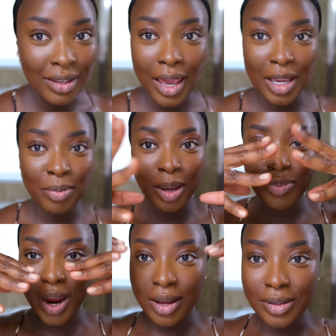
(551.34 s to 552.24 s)
like my
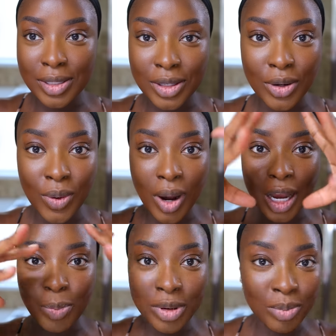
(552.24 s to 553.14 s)
brow to go
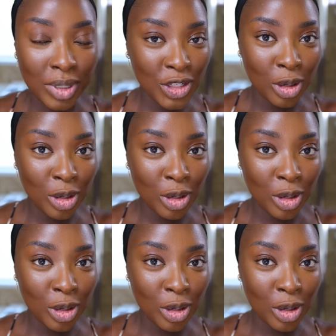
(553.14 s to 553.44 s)
up and be